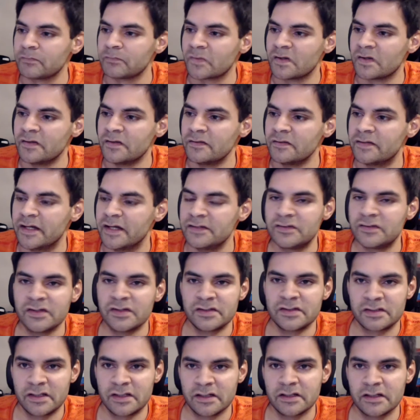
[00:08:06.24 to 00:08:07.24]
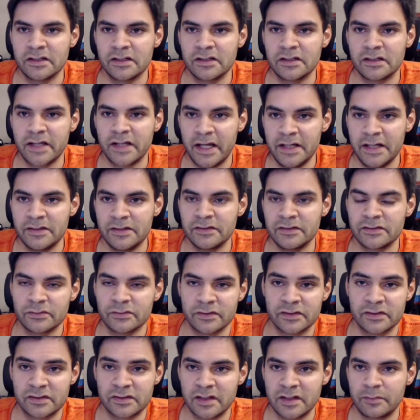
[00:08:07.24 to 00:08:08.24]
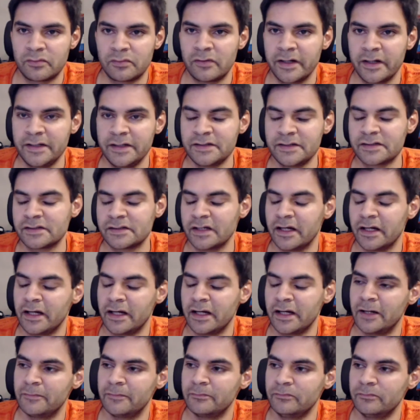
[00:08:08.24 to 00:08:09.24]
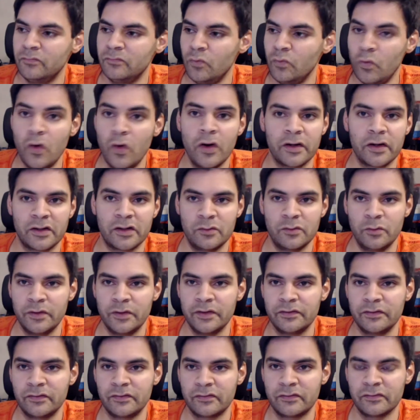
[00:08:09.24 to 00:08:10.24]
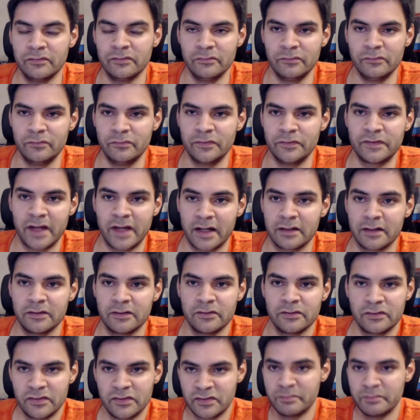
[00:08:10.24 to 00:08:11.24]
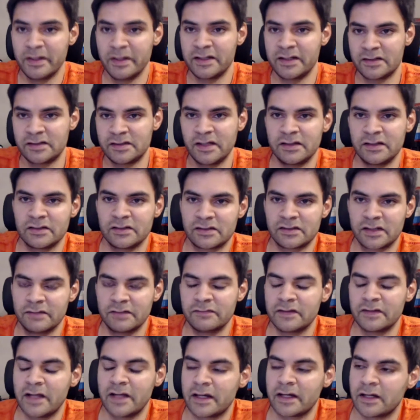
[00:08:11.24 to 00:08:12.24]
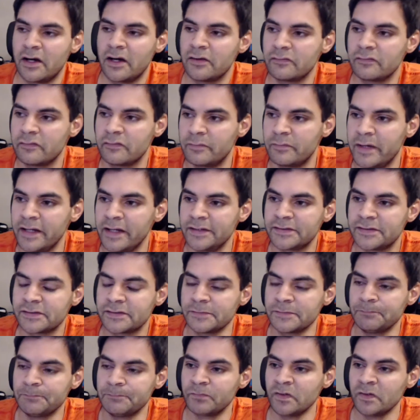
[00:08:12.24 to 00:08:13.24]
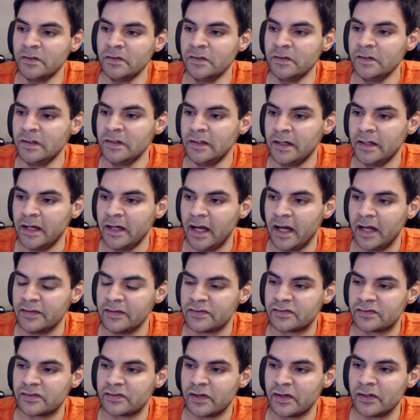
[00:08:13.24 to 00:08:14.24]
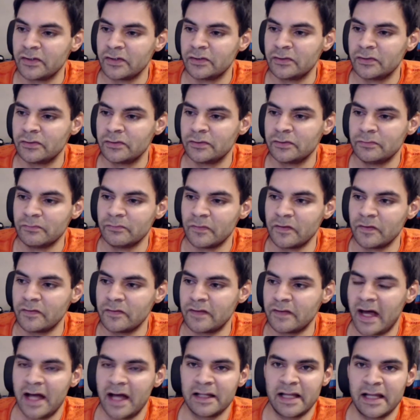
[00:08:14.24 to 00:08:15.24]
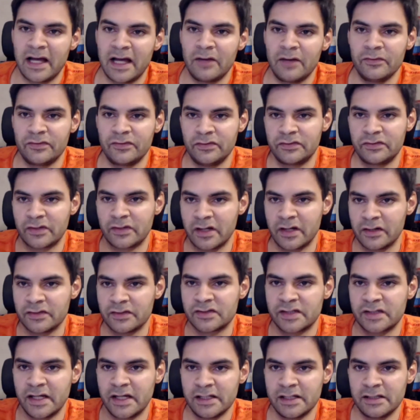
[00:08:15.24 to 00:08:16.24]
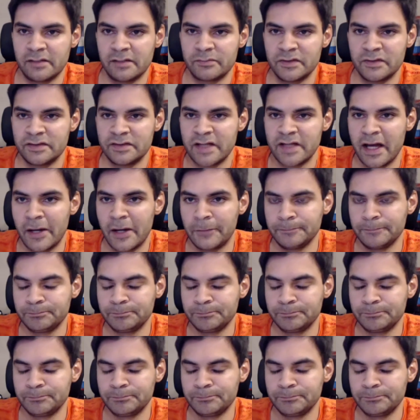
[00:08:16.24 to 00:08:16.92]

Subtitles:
Then does the cadence or the step rates work with that? Does it make sense given that kind of a pace? And so that allows you to kind of scale it up and down